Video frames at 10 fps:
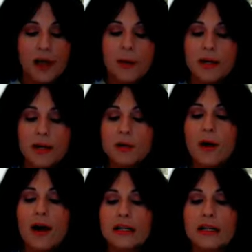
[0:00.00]
But
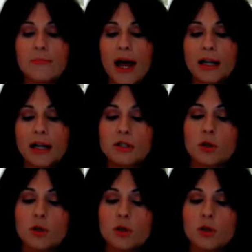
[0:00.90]
anyway, getting back
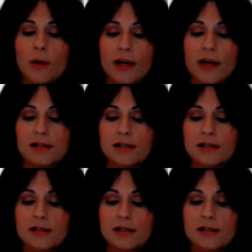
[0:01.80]
to my